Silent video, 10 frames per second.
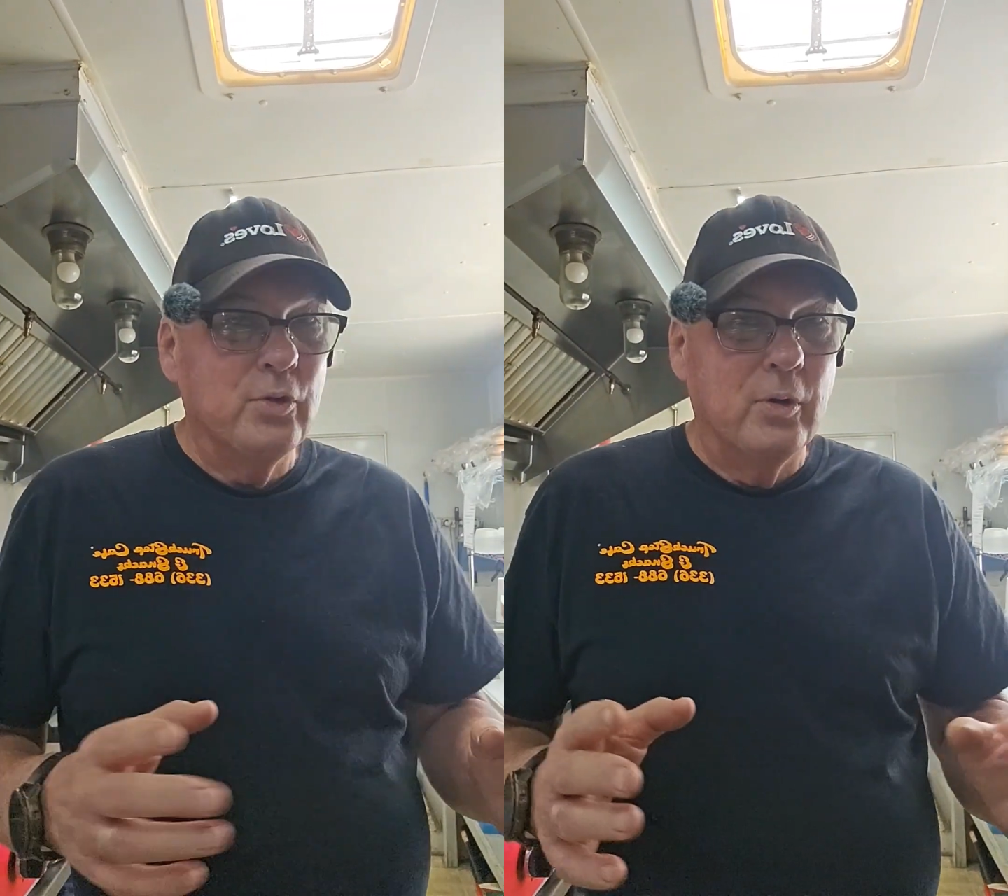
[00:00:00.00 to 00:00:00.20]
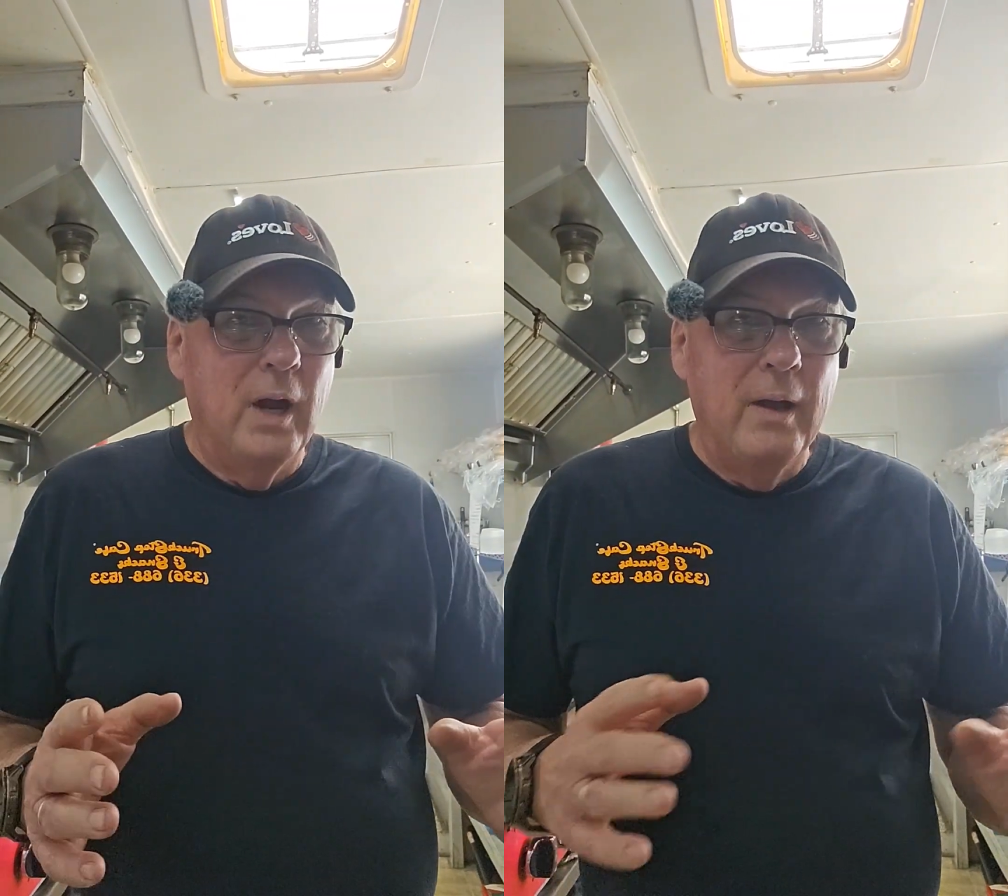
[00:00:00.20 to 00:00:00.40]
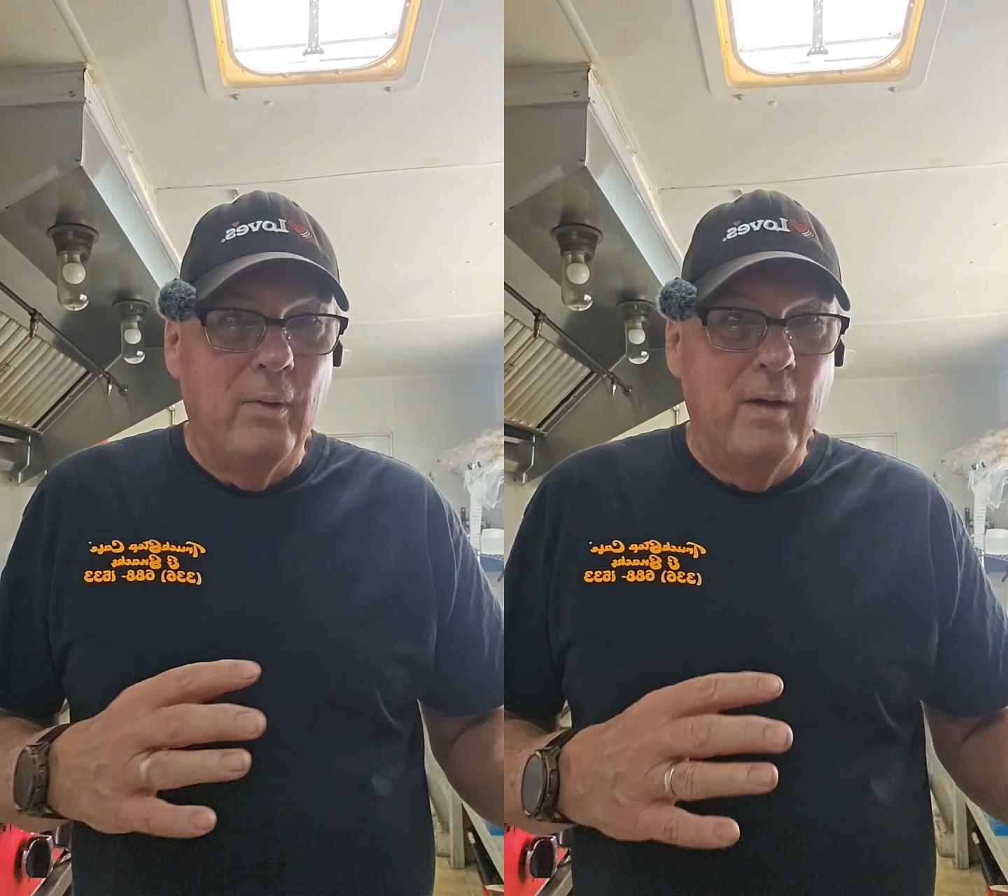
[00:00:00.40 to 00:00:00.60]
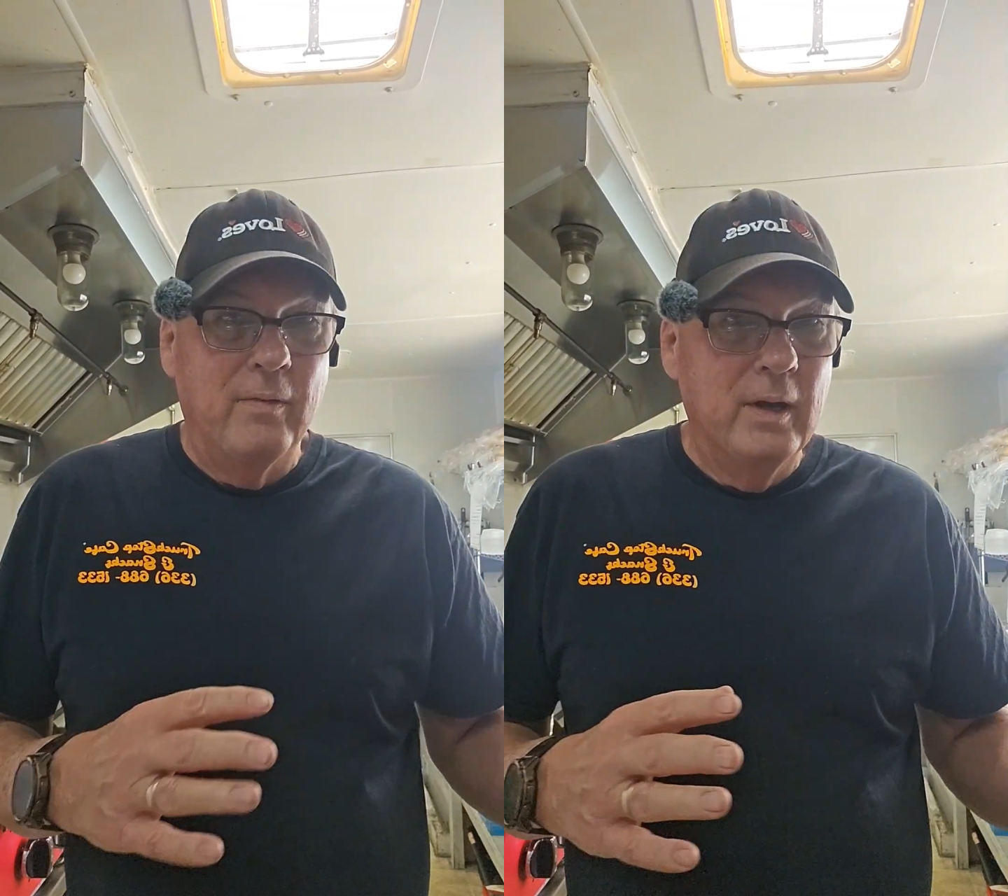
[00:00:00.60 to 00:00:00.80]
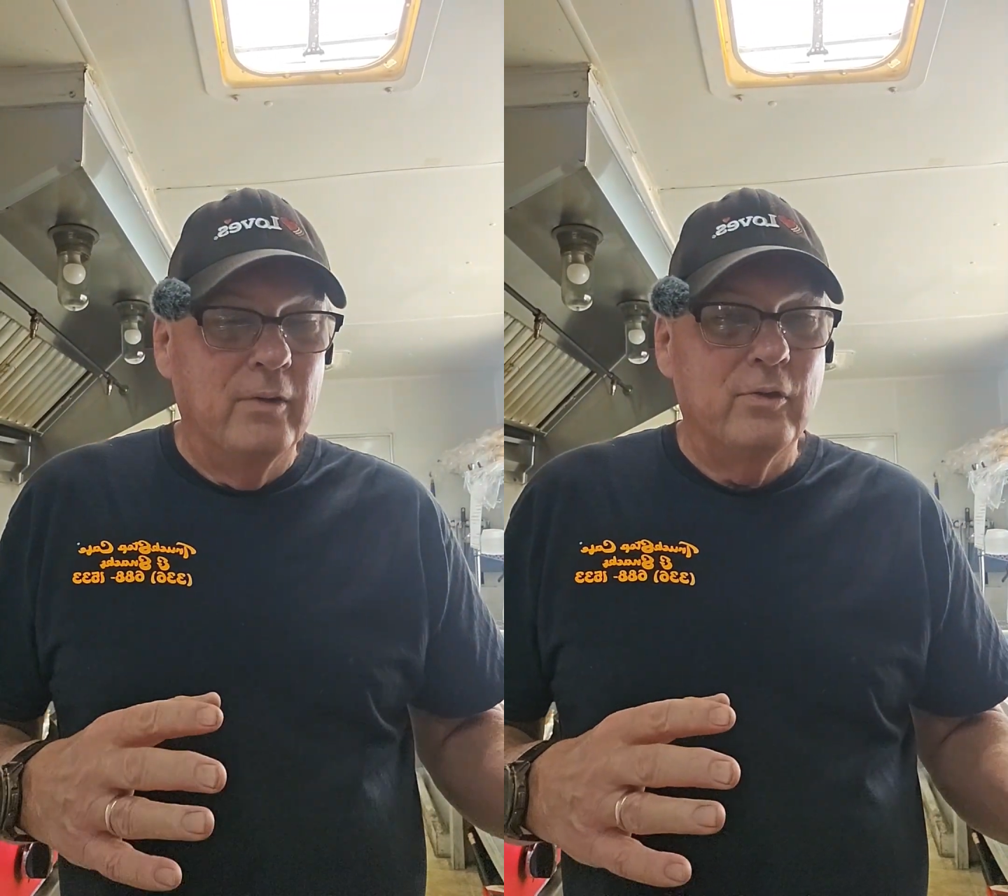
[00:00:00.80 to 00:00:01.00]
sure I don't
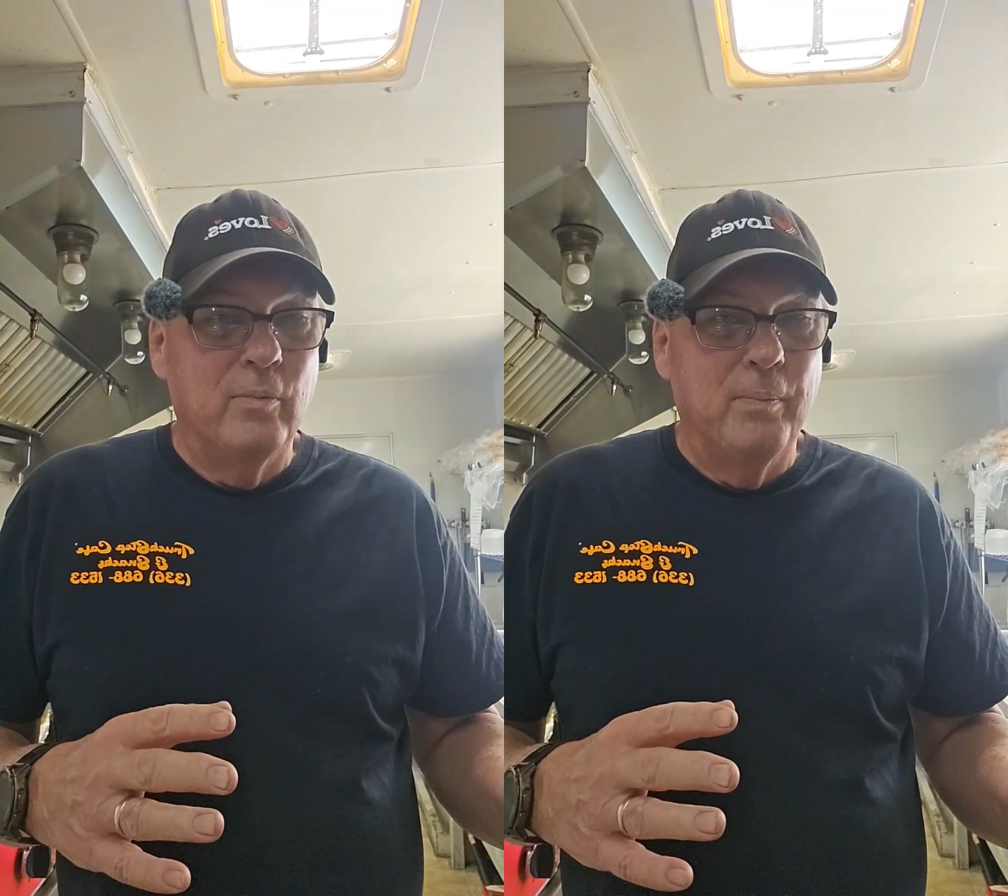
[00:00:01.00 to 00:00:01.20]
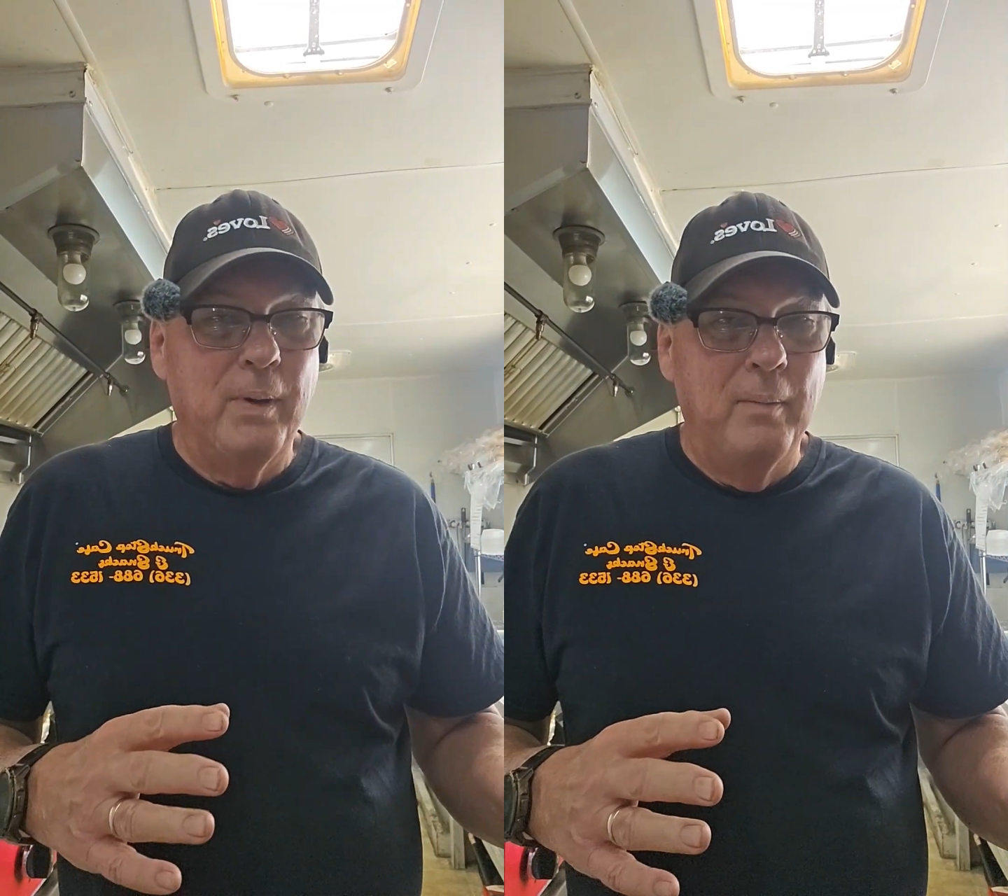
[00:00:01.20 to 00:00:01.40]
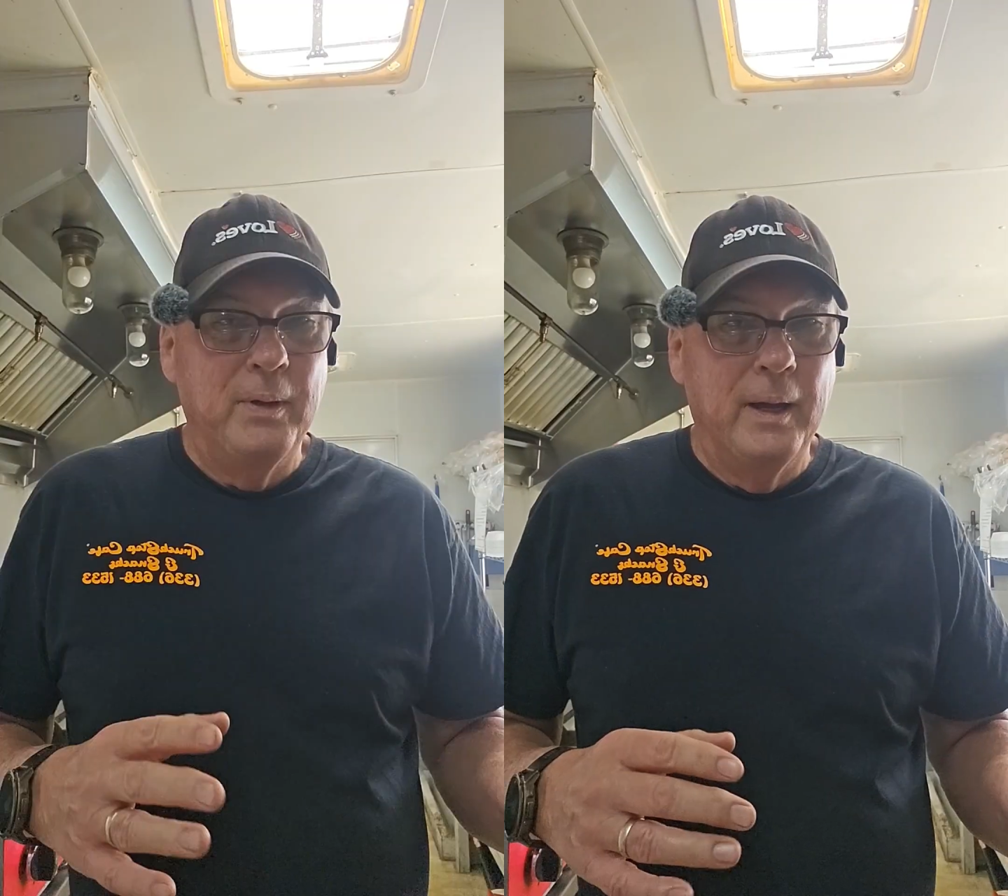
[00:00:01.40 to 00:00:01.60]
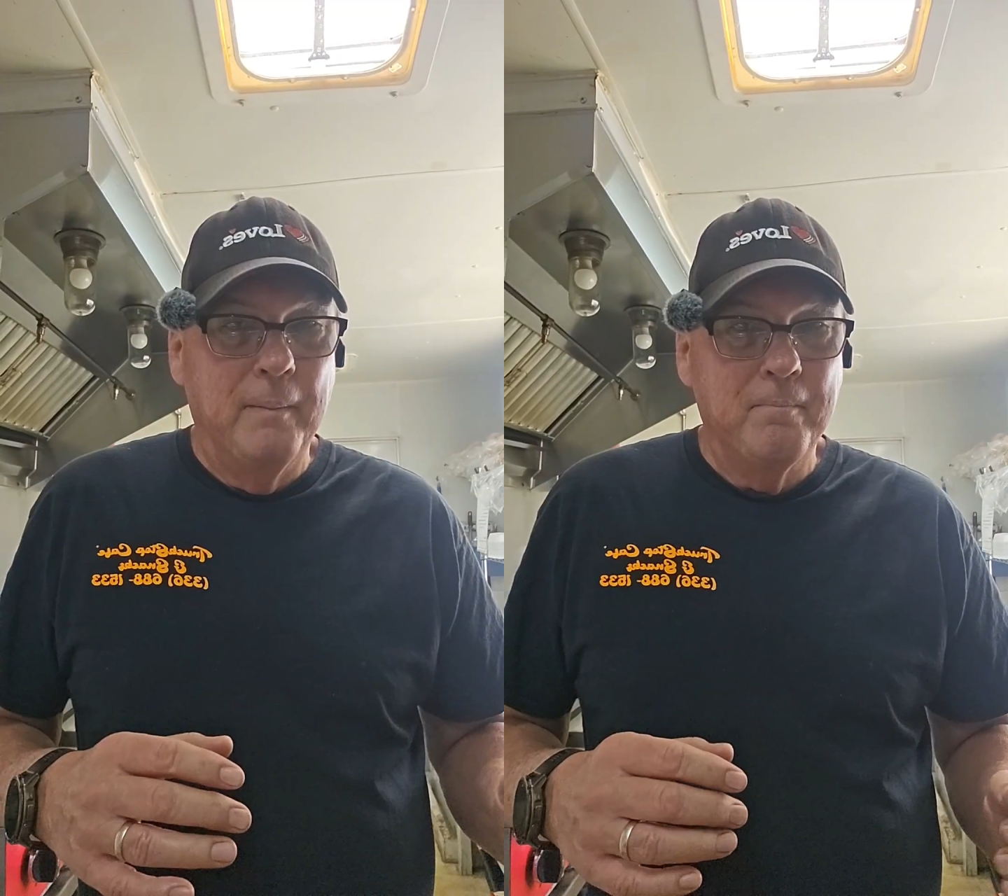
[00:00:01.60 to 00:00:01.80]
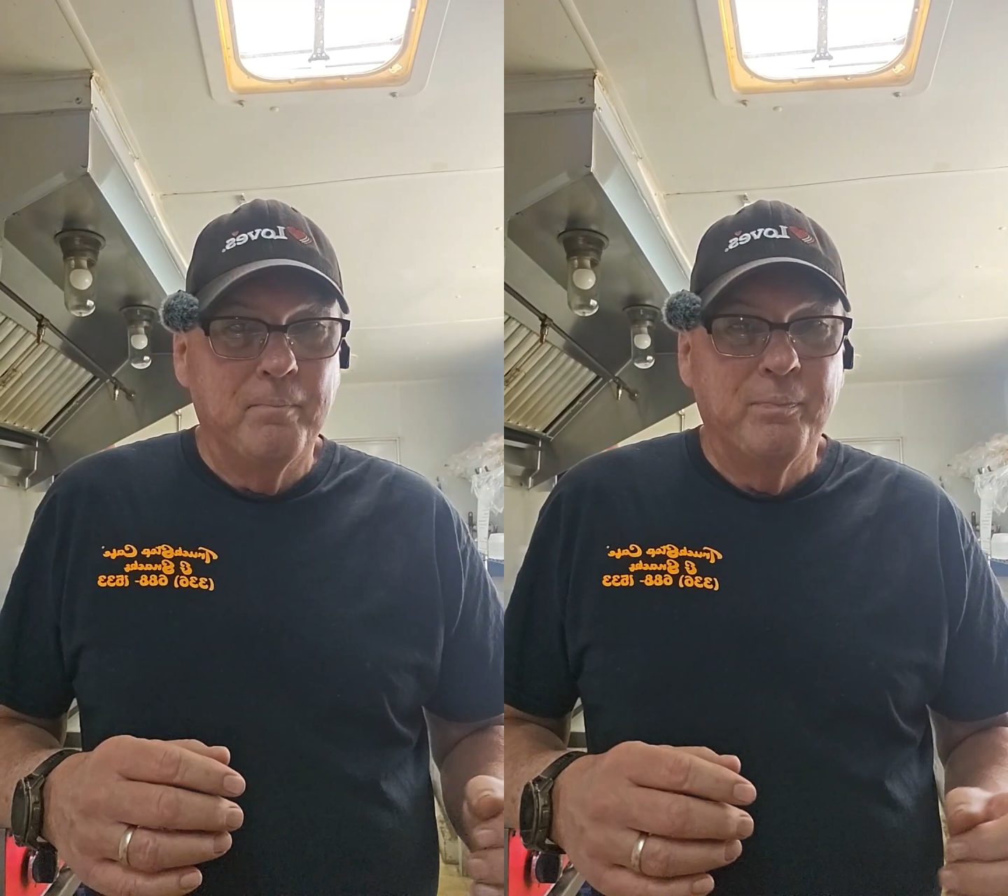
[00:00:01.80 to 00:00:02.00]
have a customer popping
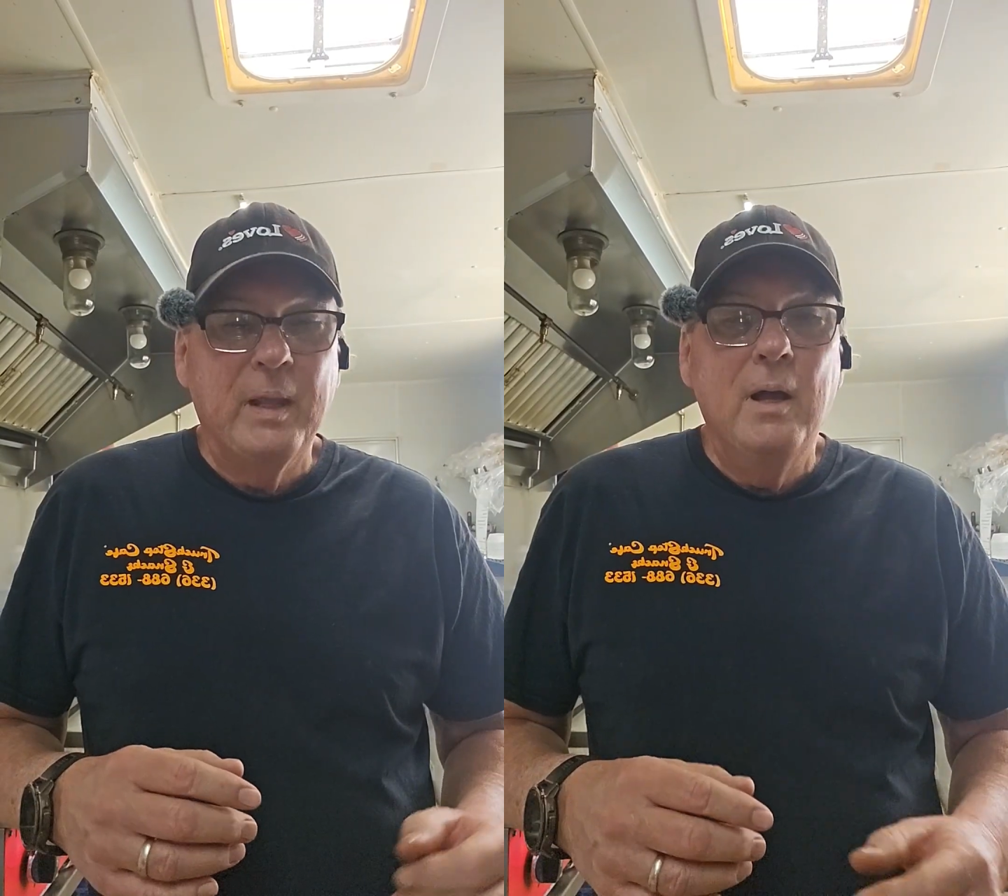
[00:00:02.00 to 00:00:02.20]
up.